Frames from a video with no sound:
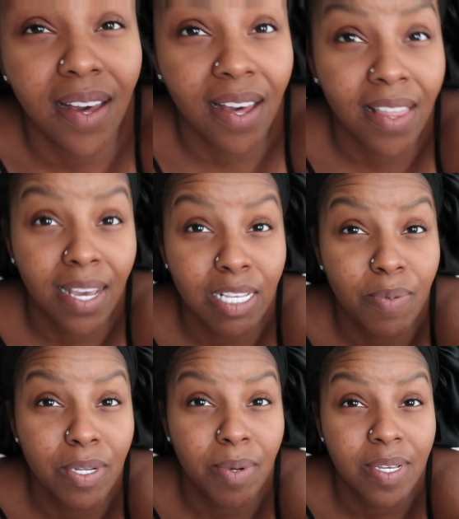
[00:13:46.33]
I think I
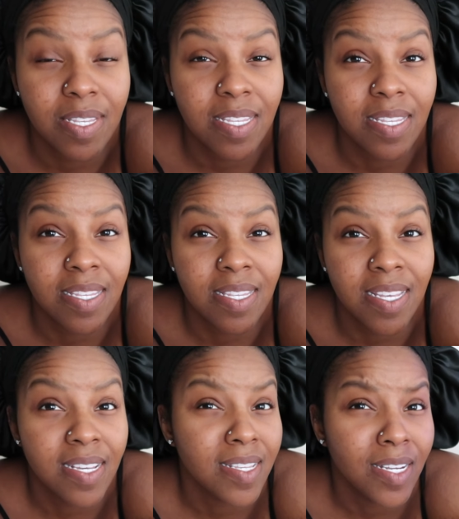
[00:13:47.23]
spent about
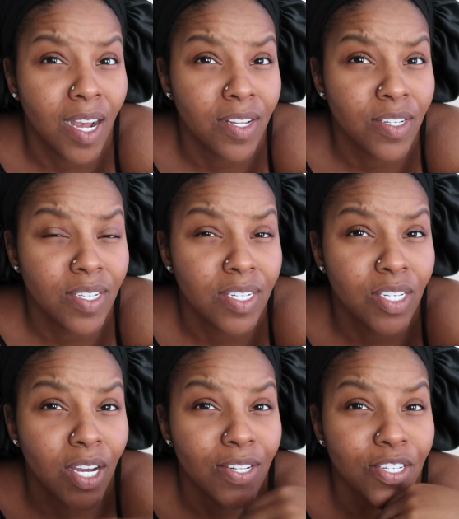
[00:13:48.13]
sixty dollars in the
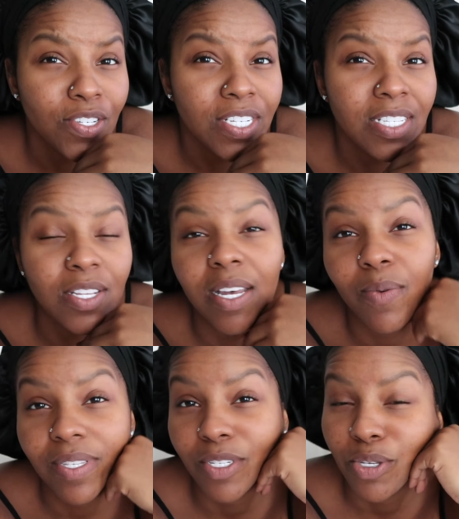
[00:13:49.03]
Dollar Tree, so that
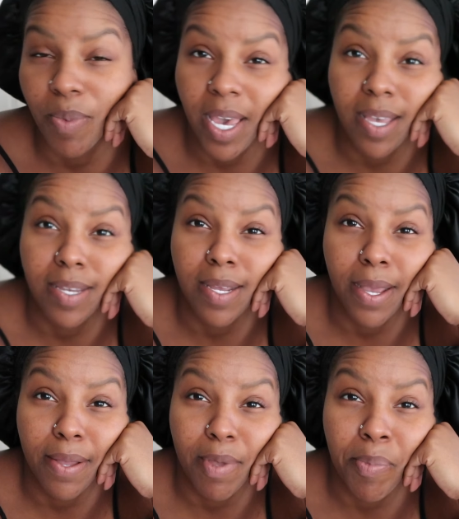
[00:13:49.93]
wasn't too bad.
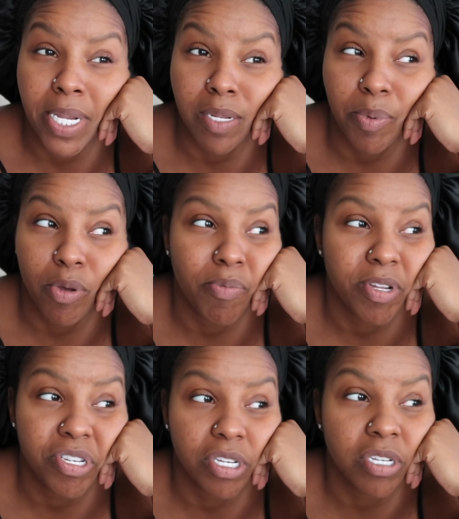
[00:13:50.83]
Um, I picked up a whole
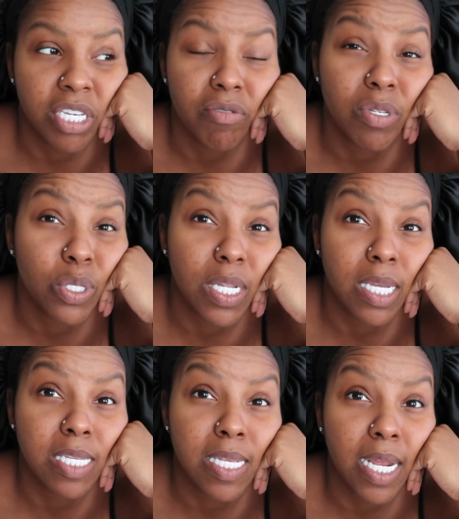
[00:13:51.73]
bunch of cute little
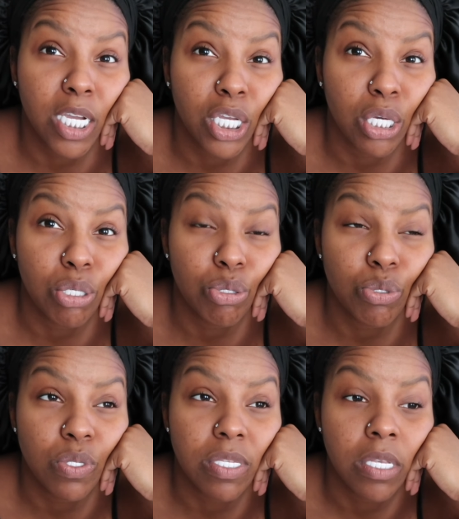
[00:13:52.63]
things that I could
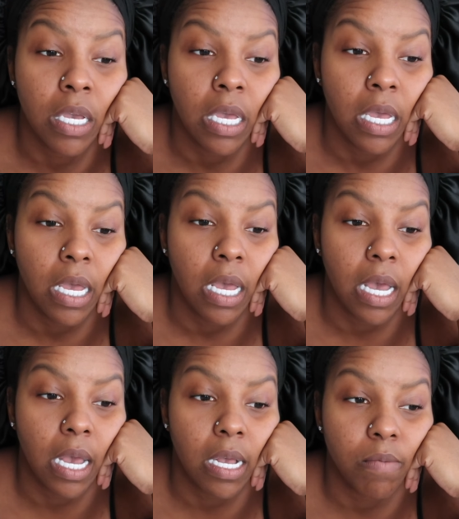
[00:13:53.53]
use
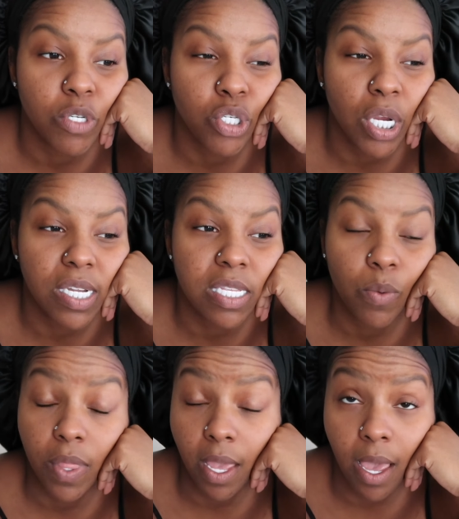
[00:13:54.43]
um, just trying to see
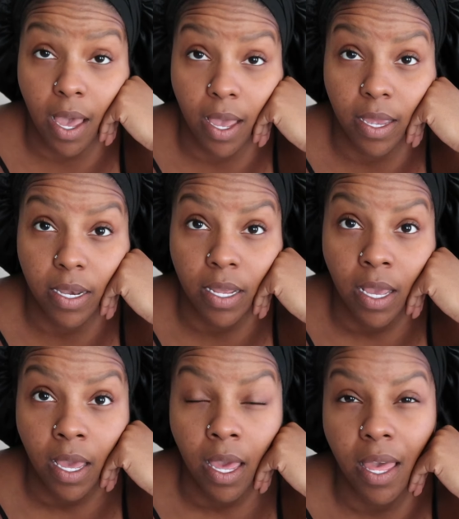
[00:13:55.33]
what they had.
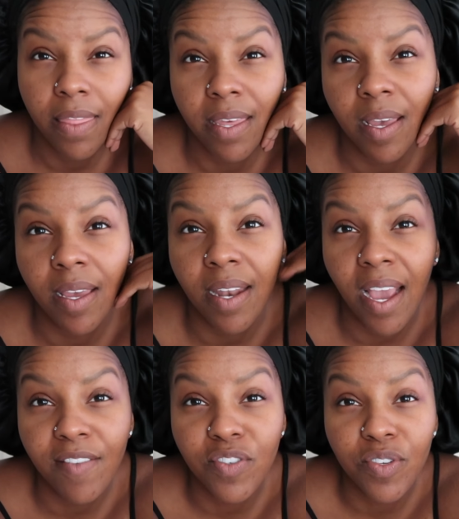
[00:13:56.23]
And then
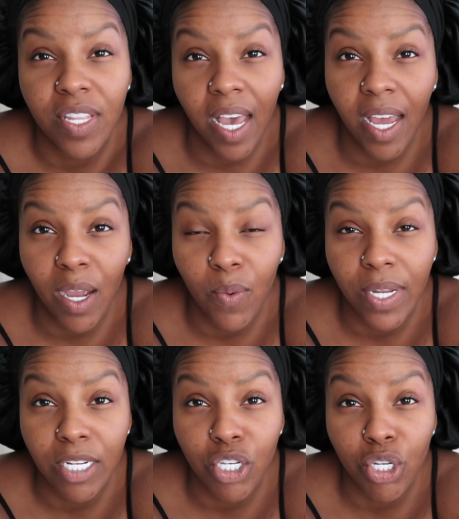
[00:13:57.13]
after that, I
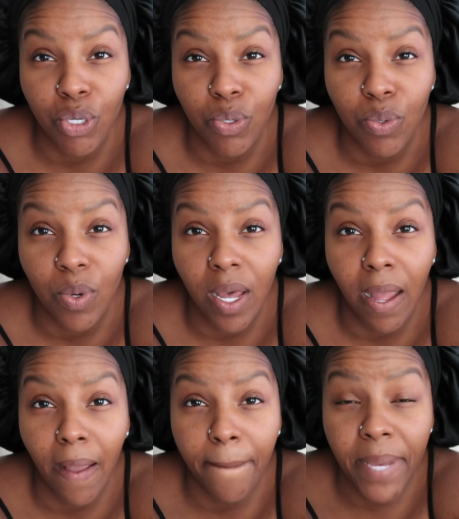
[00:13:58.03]
went into
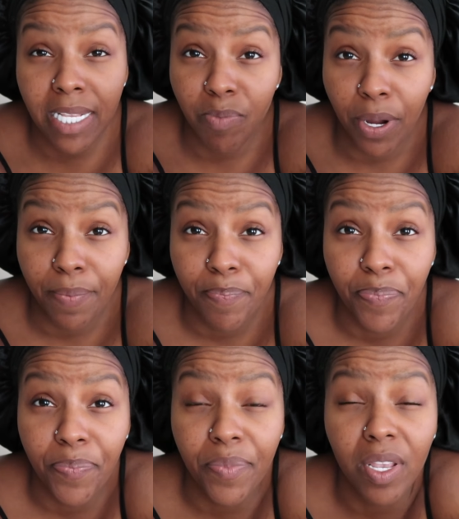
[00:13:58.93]
uh,
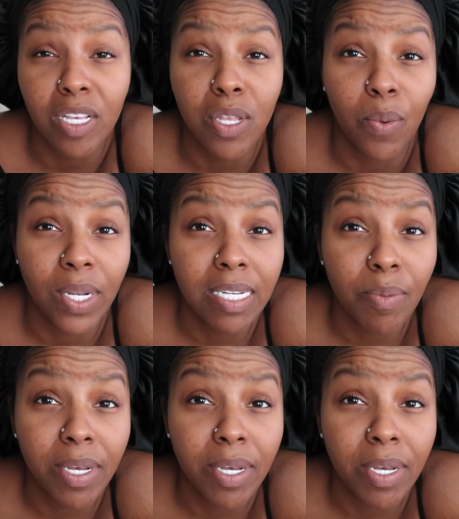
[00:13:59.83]
PetSmart. So I went into